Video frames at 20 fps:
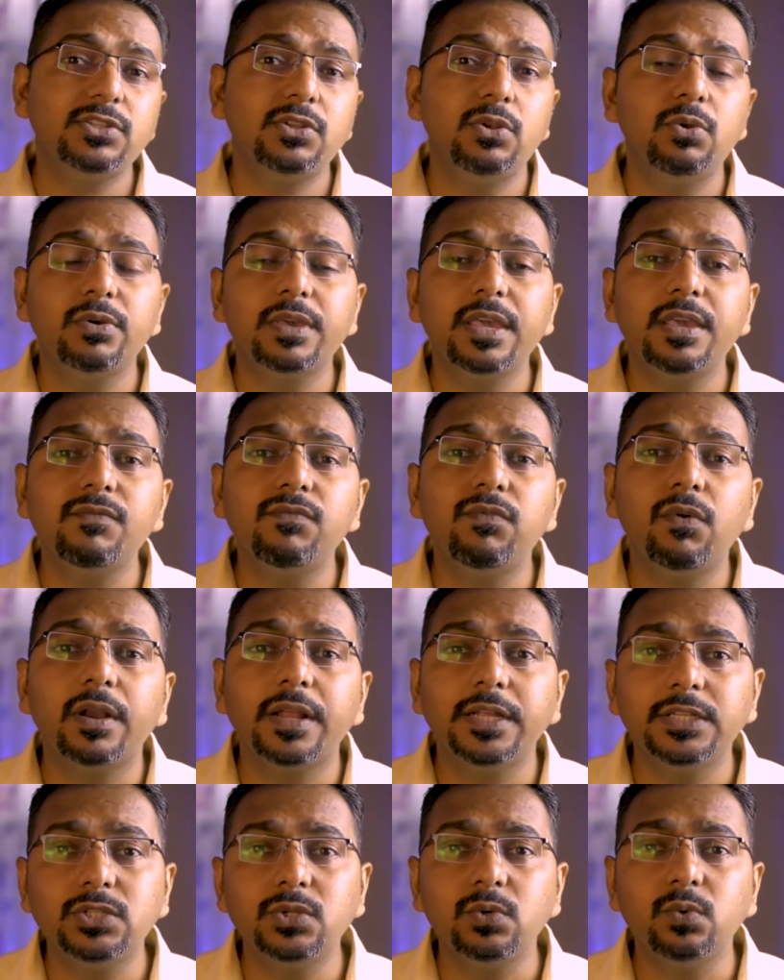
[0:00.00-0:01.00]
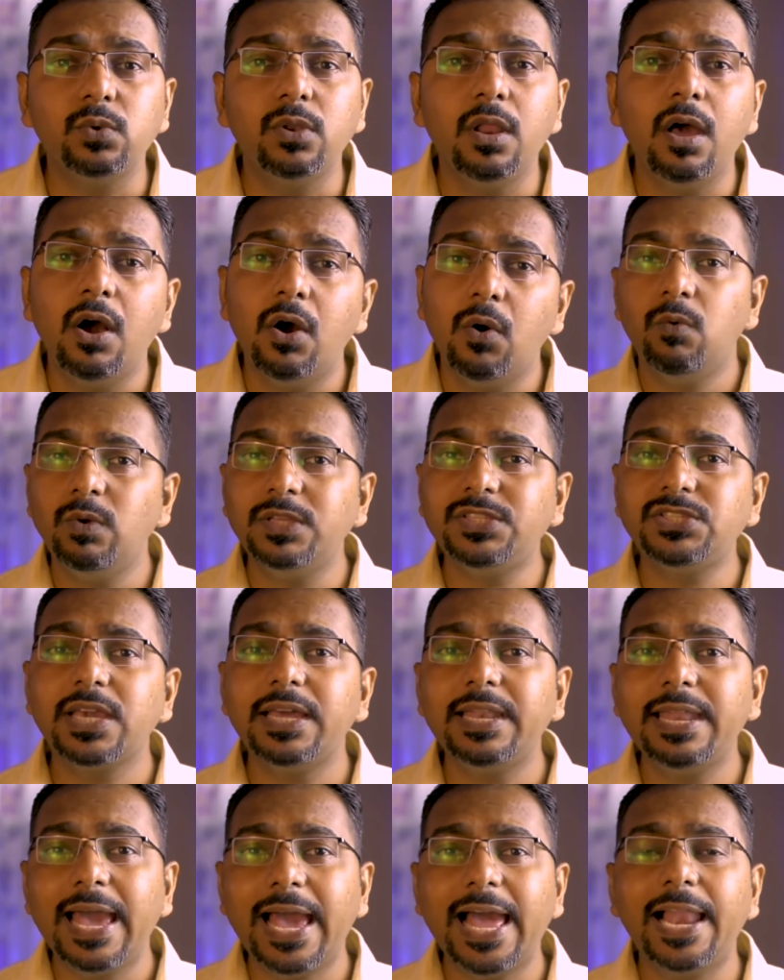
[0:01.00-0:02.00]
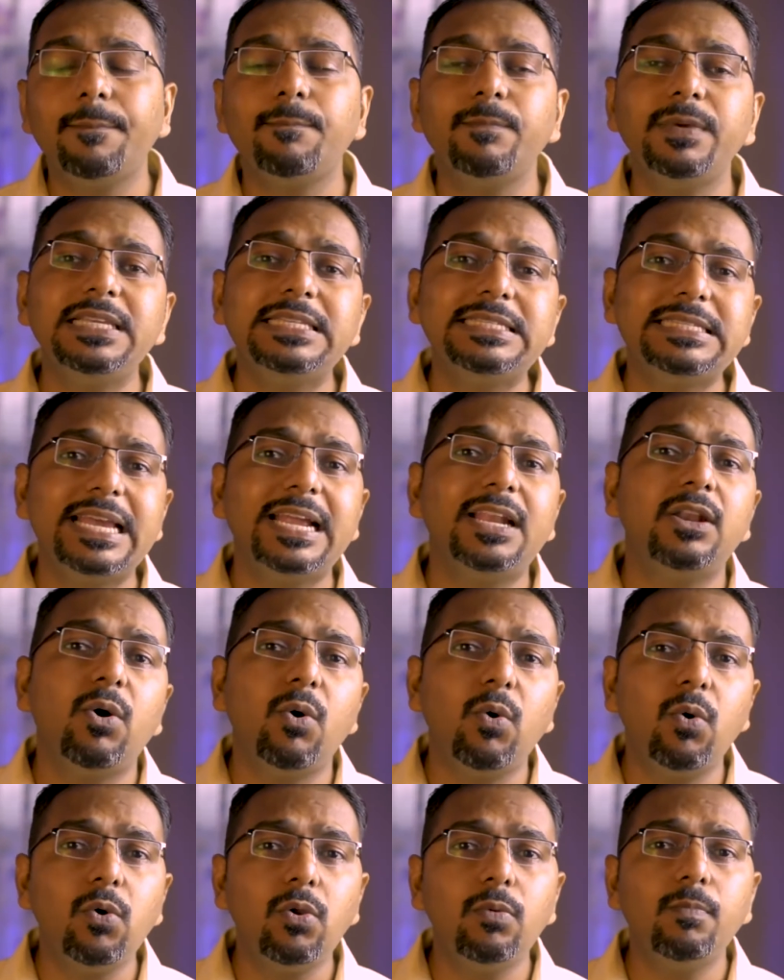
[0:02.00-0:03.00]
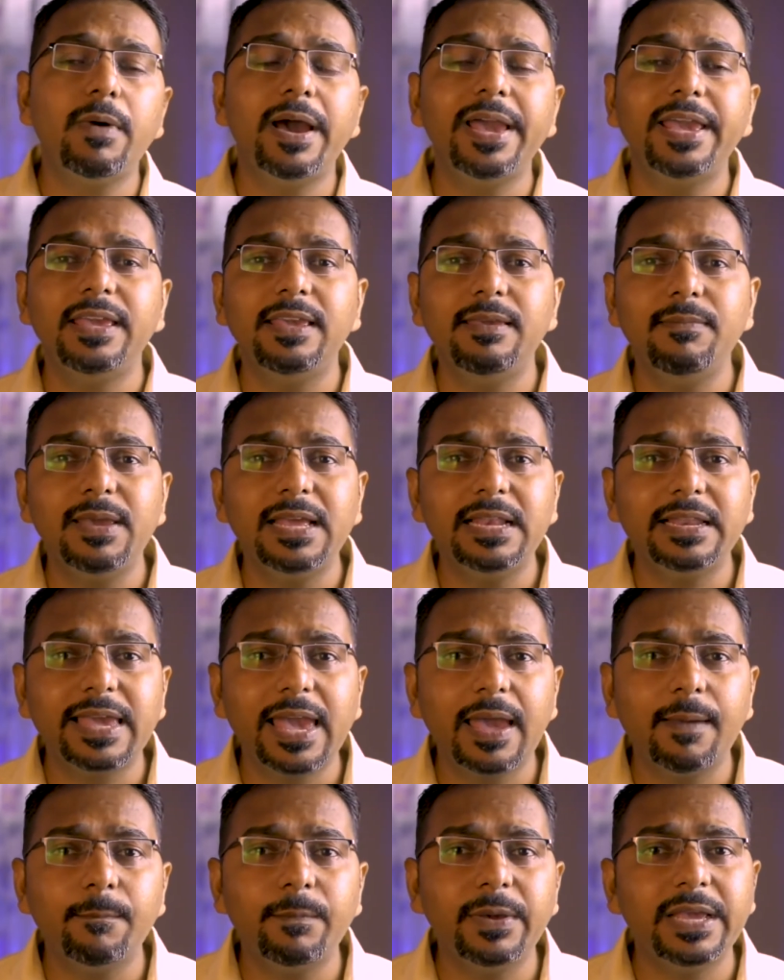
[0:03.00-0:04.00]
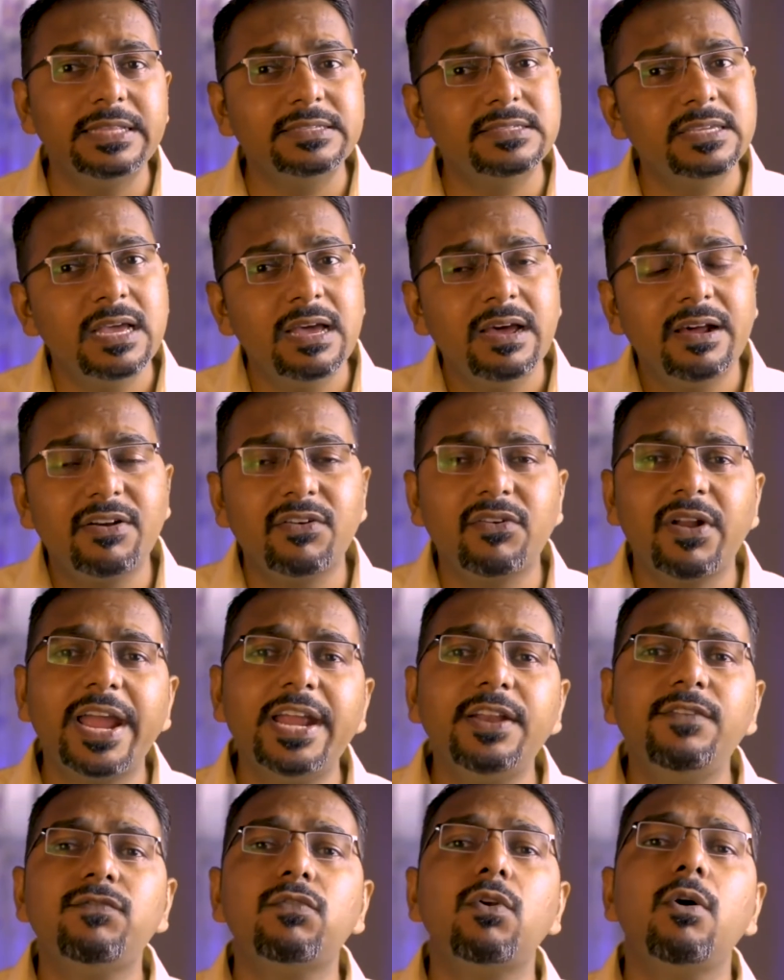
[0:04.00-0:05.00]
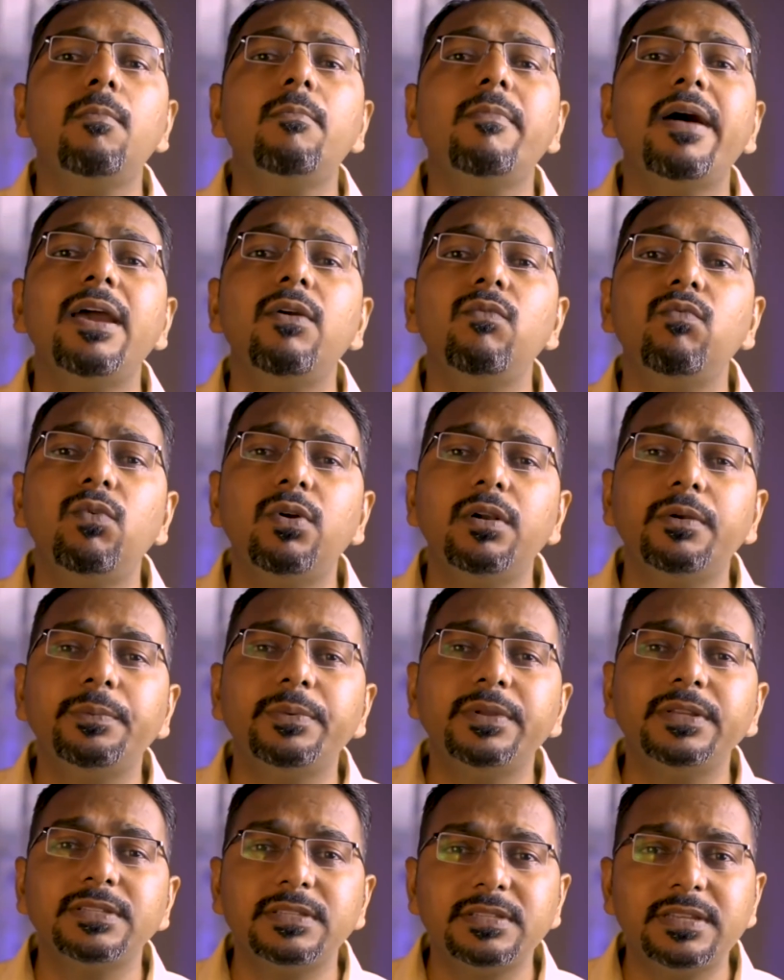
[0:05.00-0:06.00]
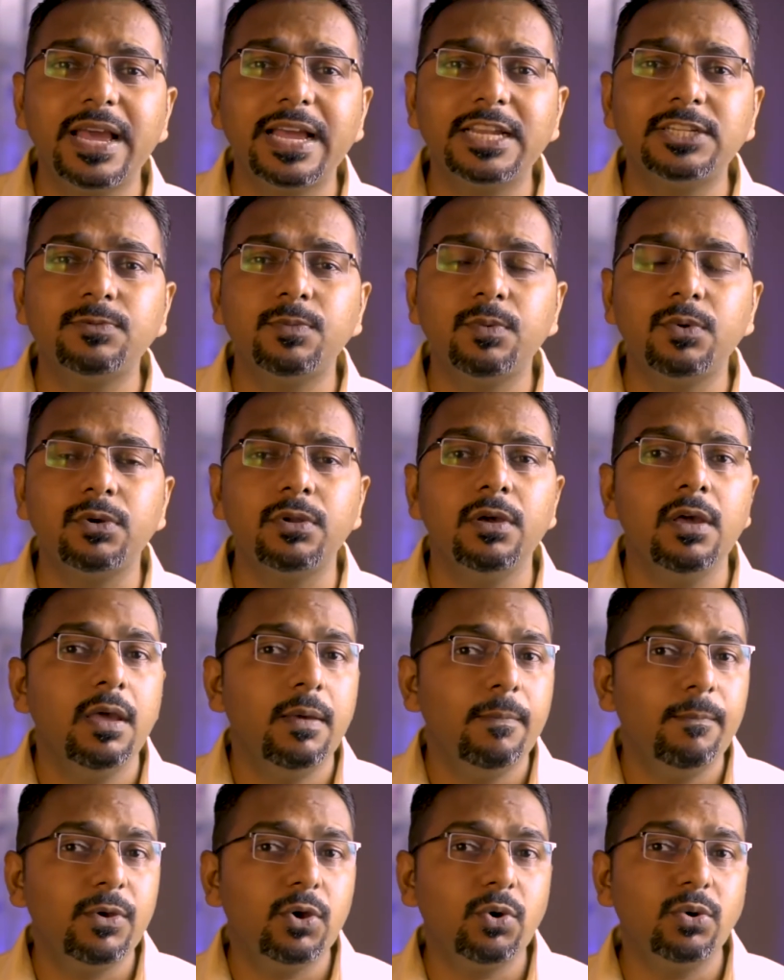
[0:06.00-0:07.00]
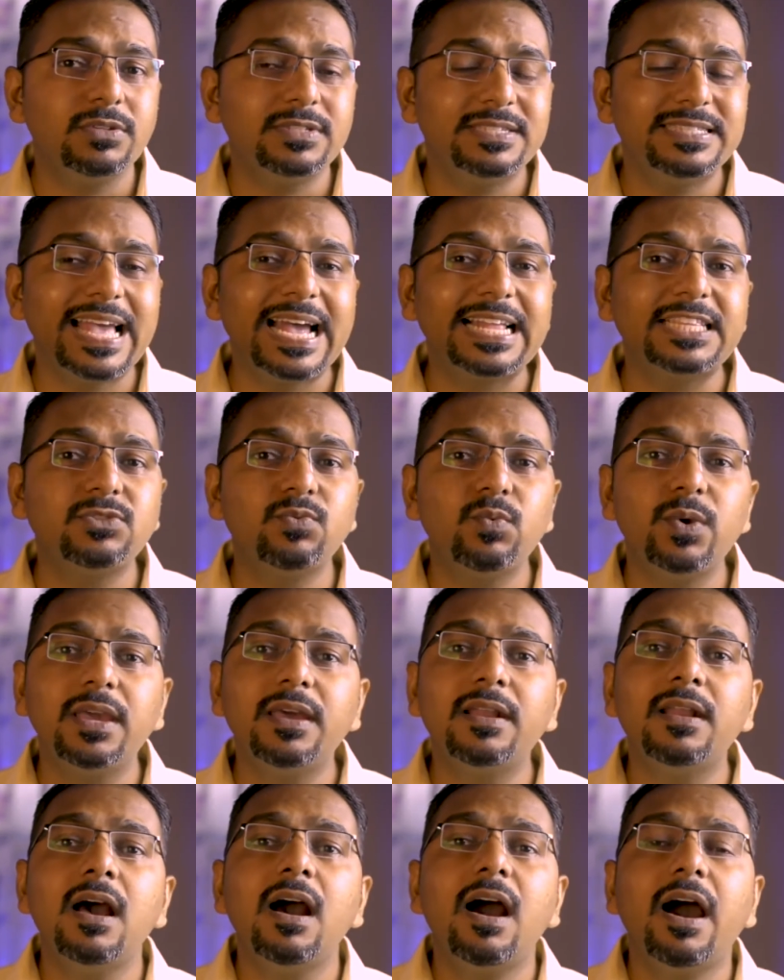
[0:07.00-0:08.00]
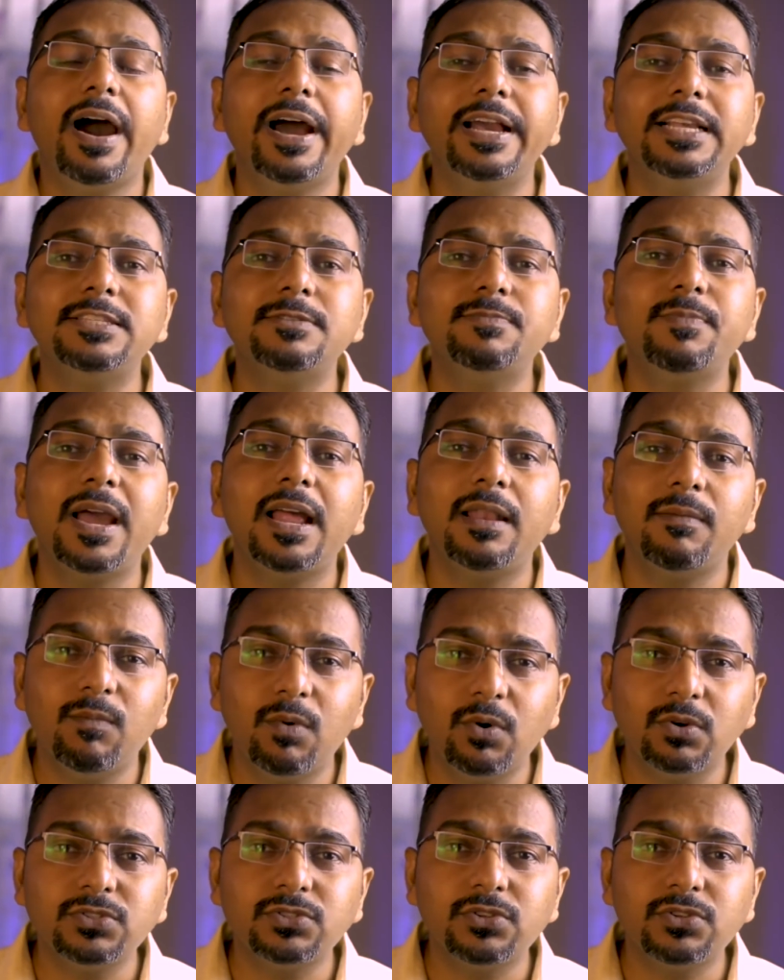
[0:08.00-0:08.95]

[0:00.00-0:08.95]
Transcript: looking for a tool which can help me send all my email campaigns right from my WordPress dashboard, because that's where I spend most